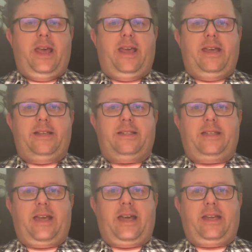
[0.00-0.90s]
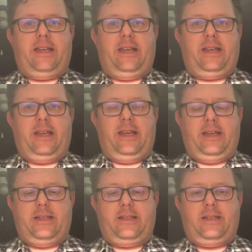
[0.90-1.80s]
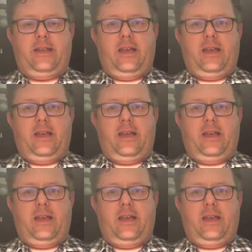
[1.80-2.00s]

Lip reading: is that it is